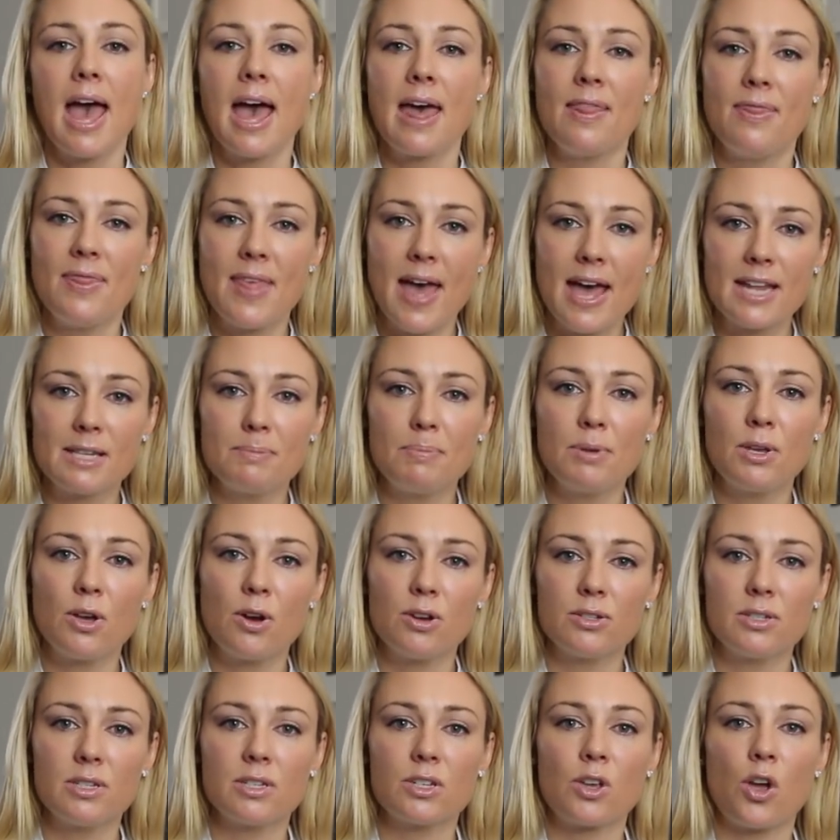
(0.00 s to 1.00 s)
And that's
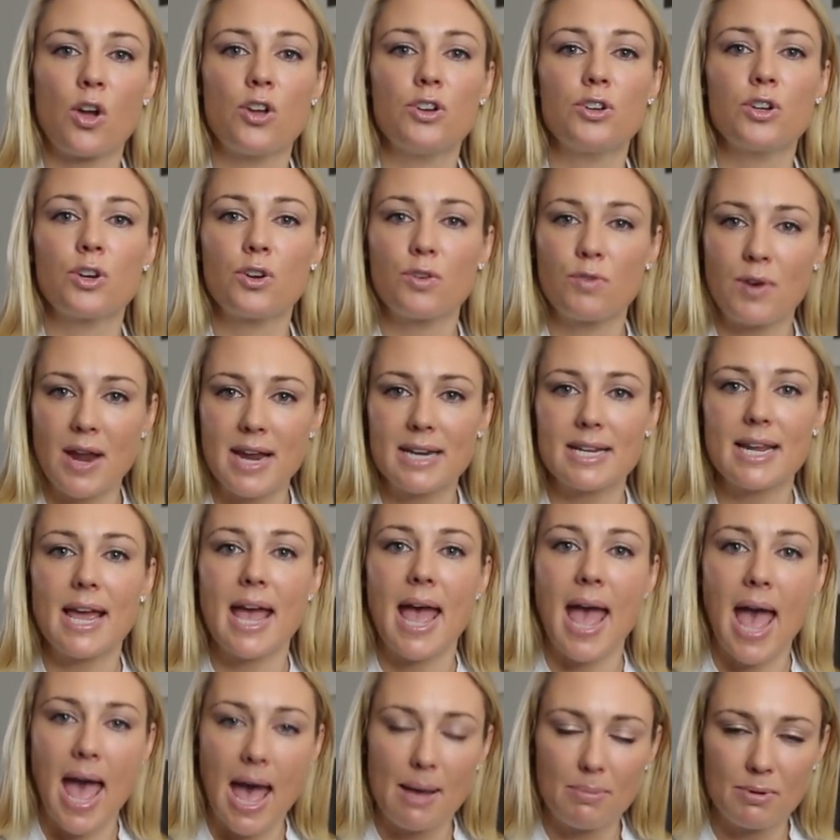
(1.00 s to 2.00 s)
because it's going to create a
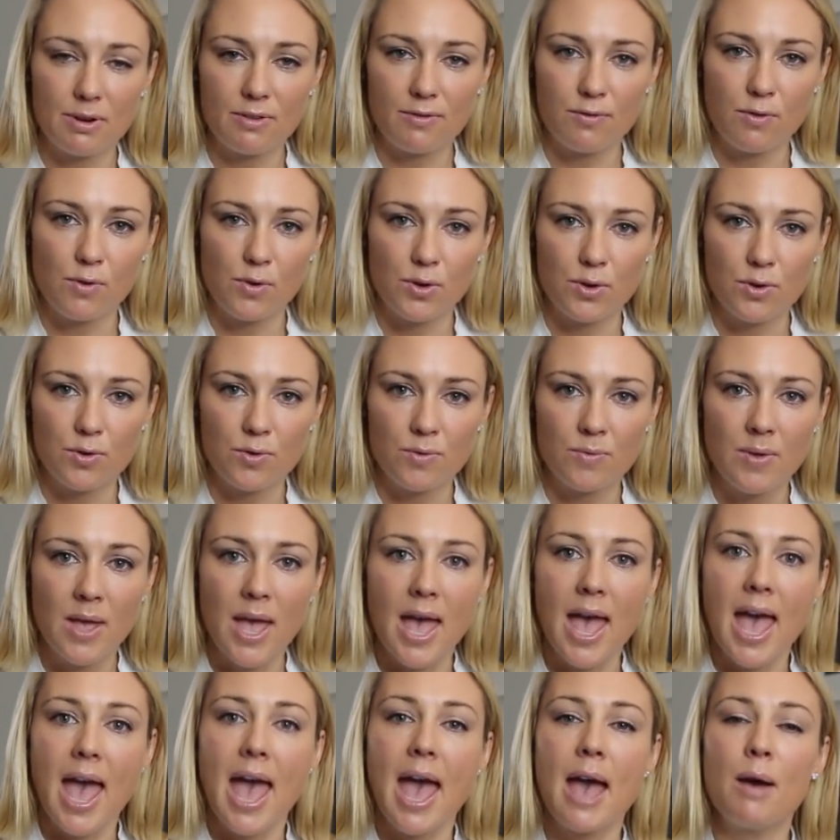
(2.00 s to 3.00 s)
habit for you.
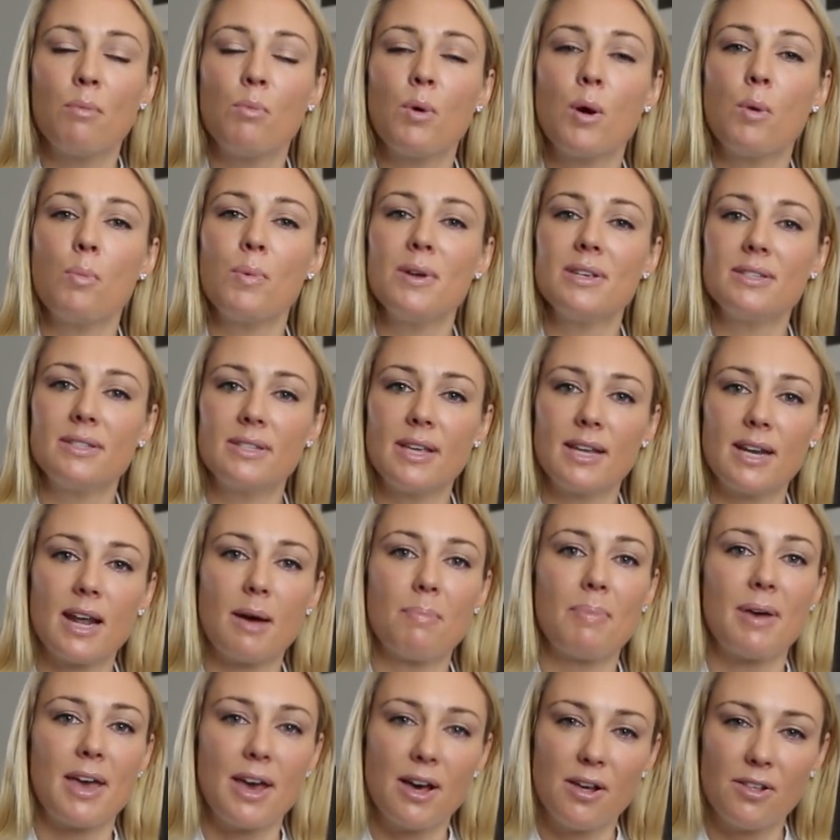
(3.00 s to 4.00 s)
And when we set
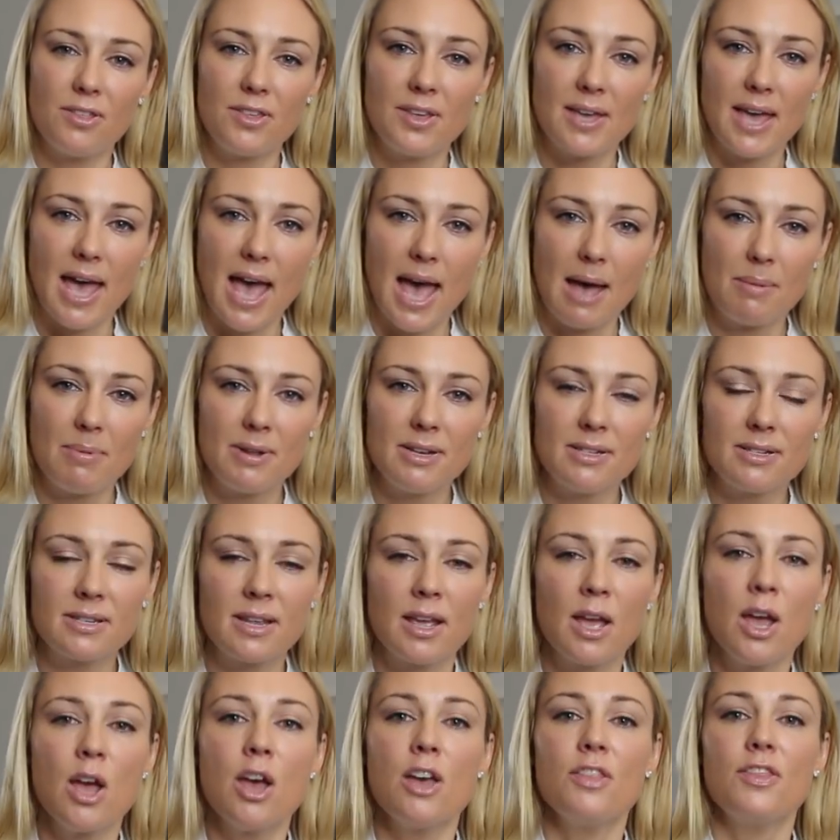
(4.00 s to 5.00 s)
up healthy
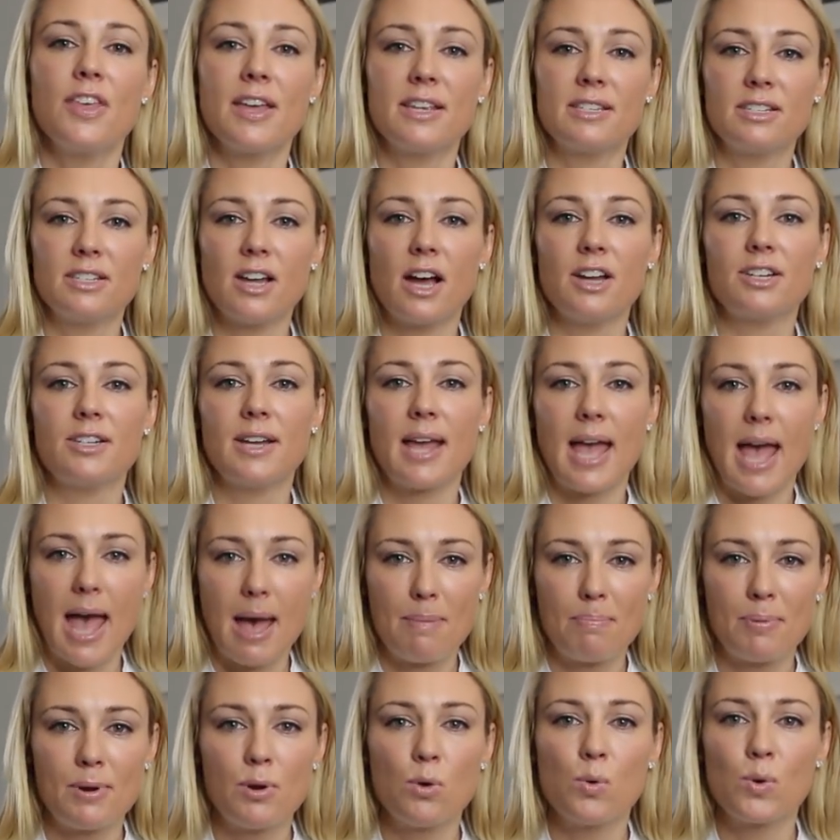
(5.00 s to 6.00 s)
habits, they start to
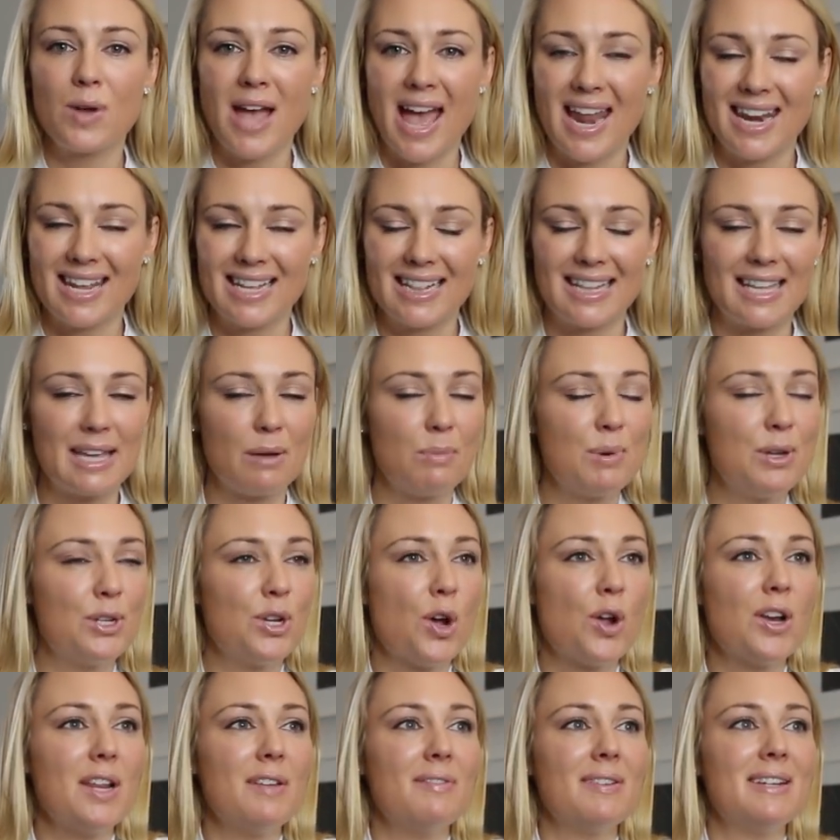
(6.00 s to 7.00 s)
happen organically. We
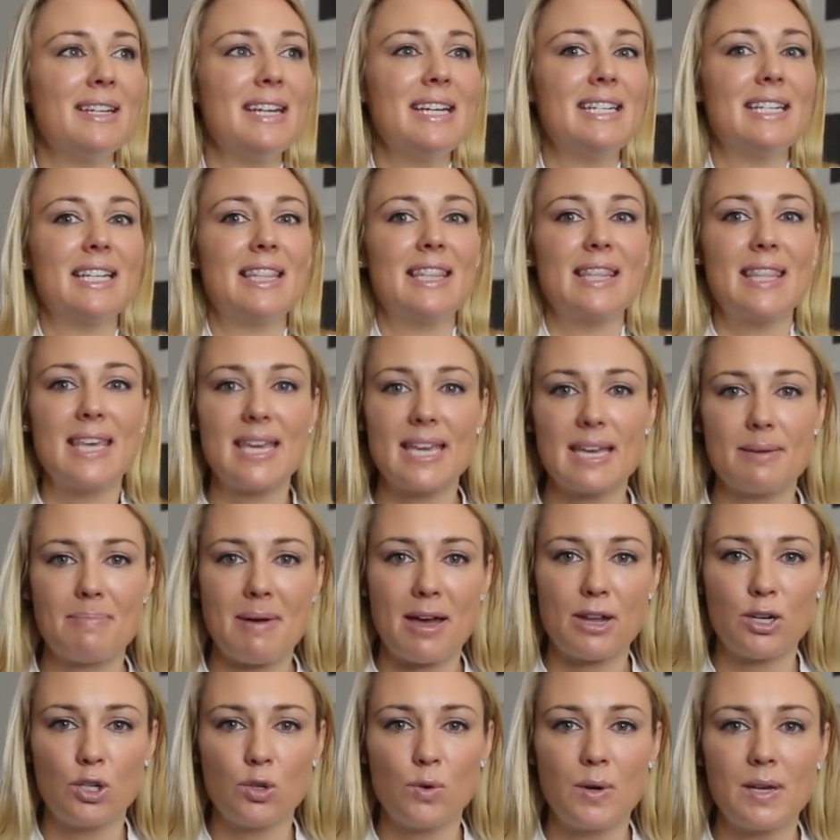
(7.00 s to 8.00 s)
don't even need to think
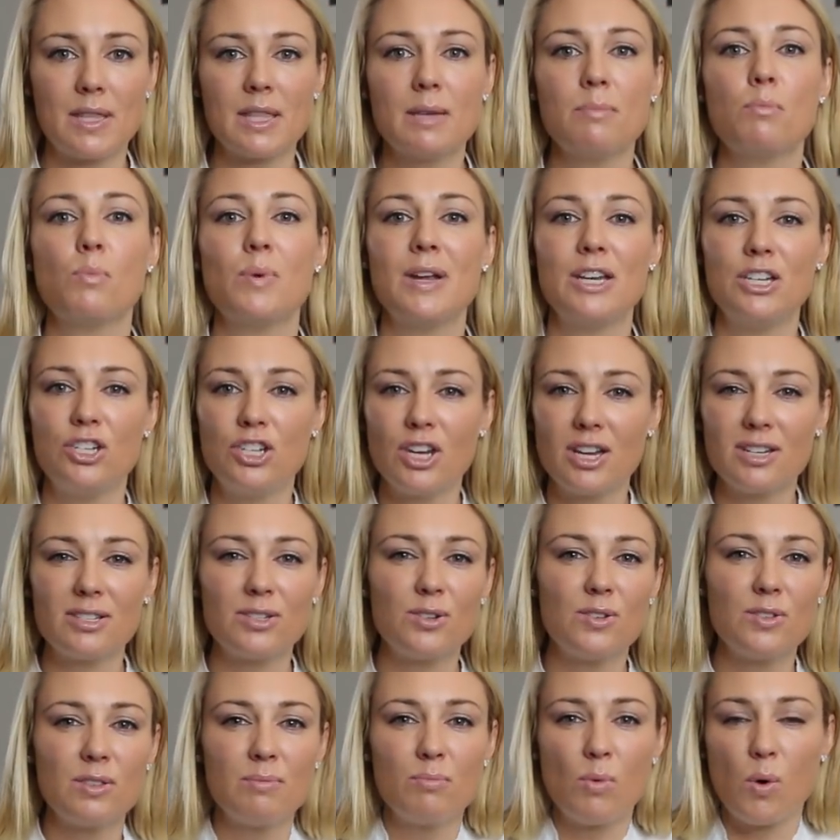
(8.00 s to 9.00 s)
about doing them, we
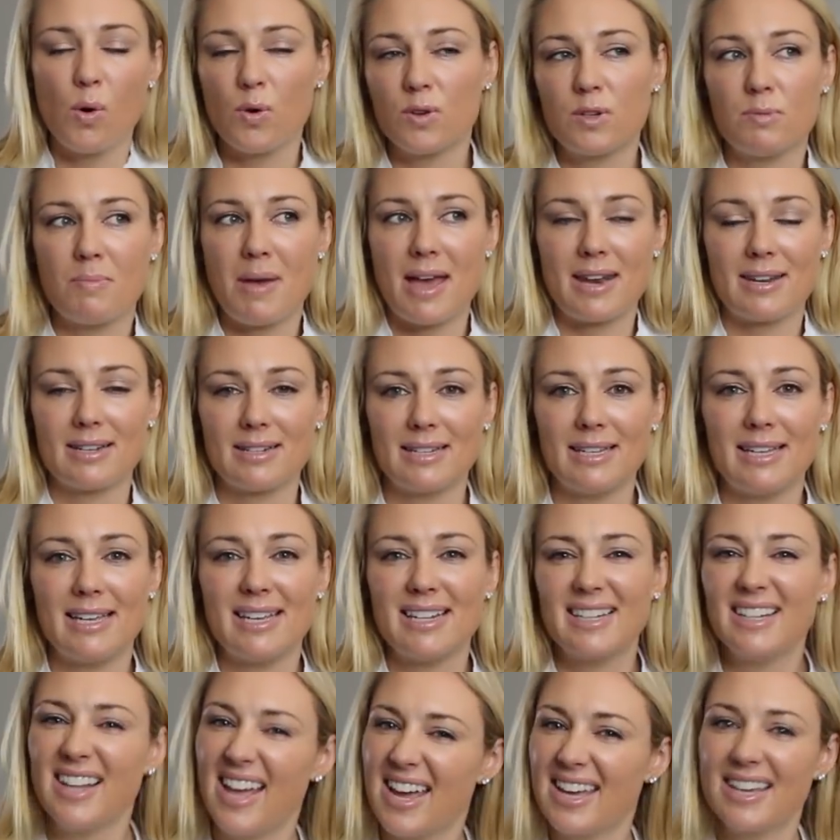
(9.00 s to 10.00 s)
just do them
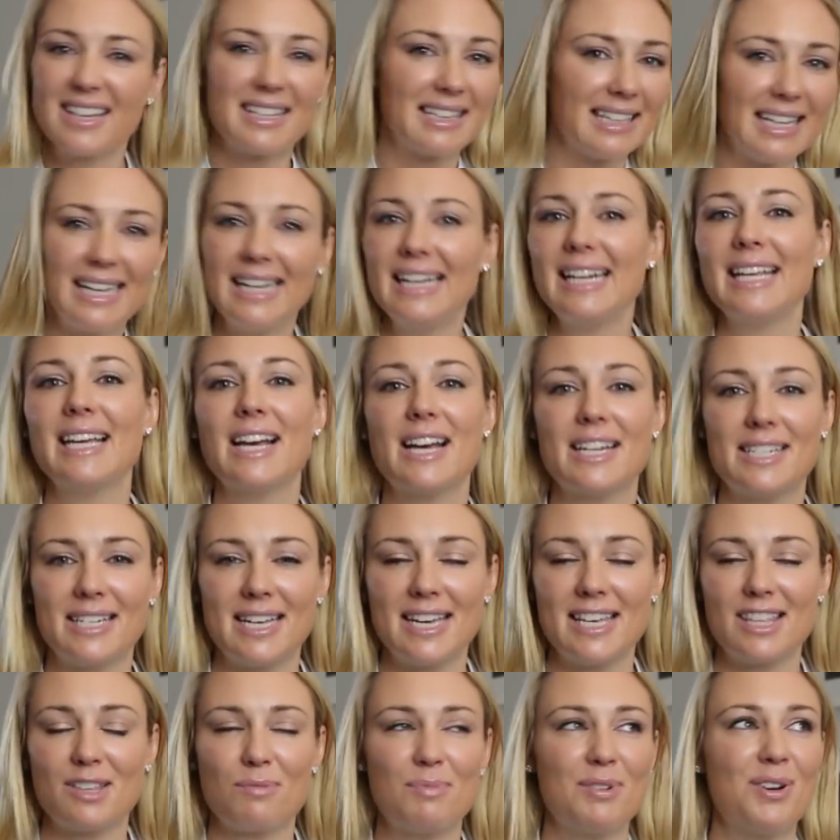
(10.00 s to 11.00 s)
automatically. Like cleaning our
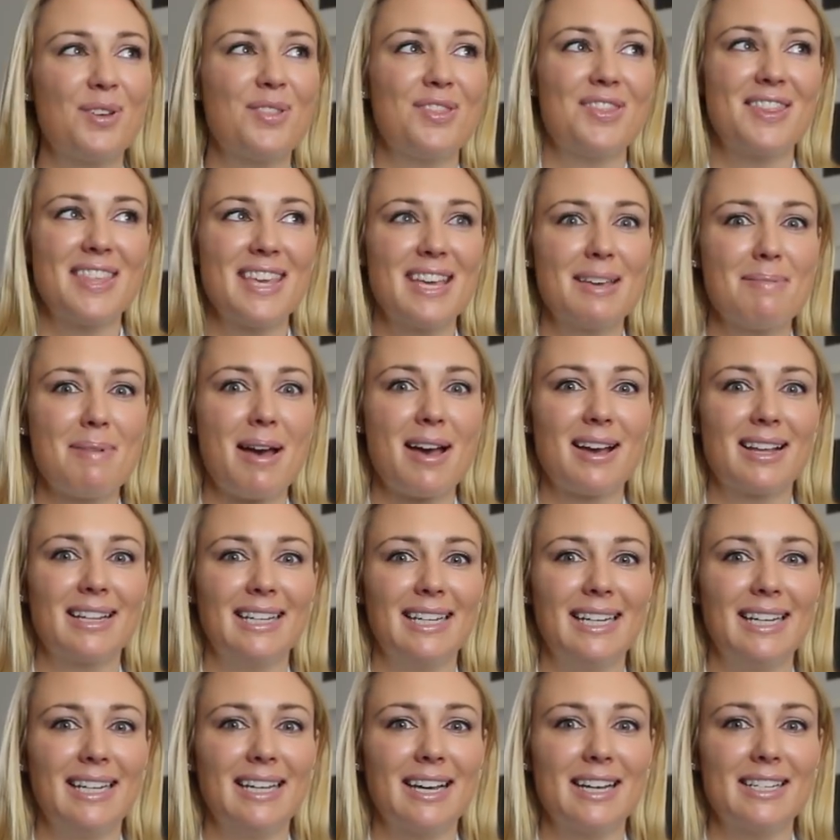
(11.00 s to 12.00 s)
teeth, we don't think about
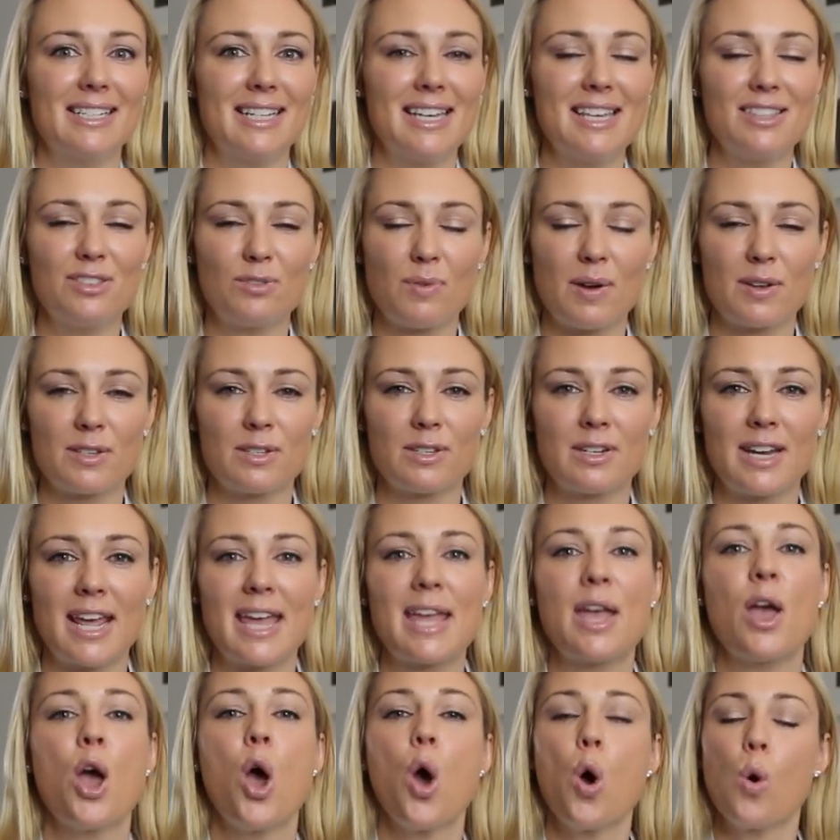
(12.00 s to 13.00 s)
cleaning our teeth twice a
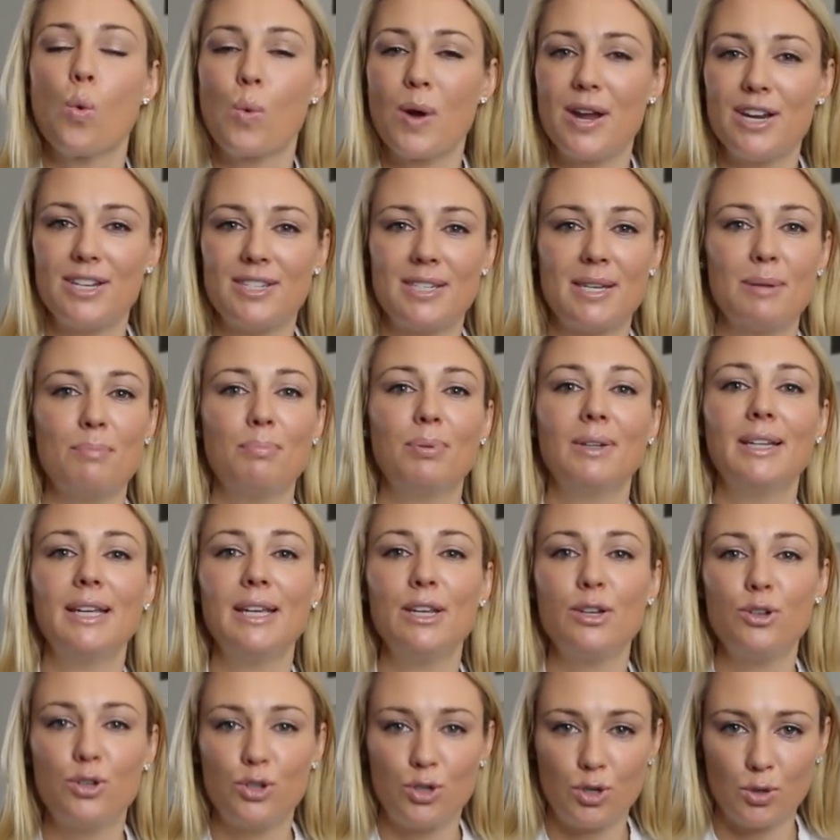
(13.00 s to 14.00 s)
day, we
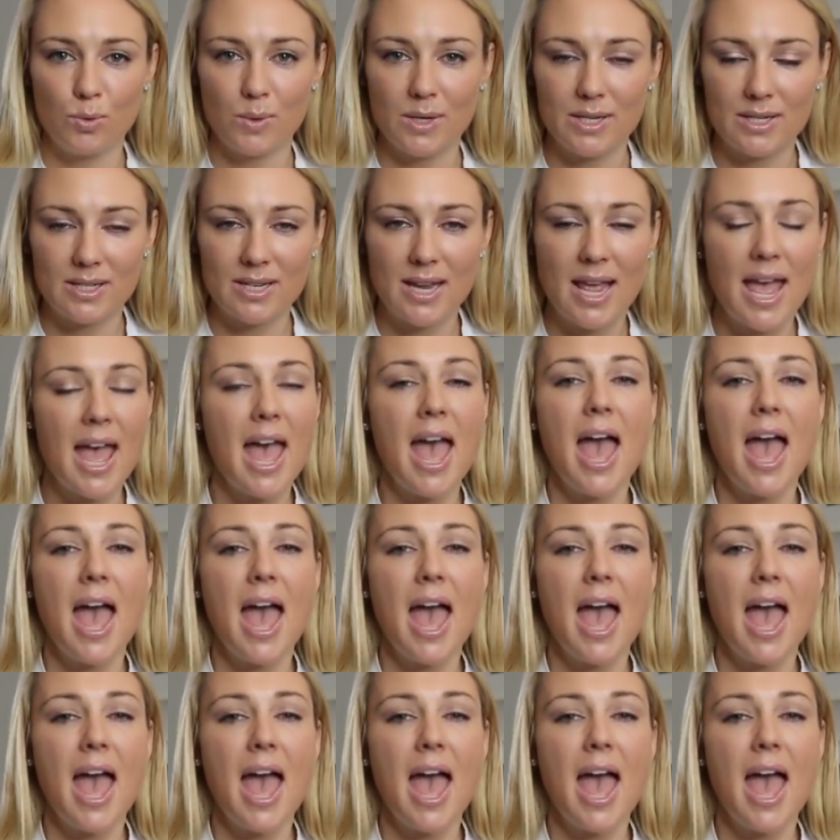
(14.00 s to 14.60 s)
simply do it.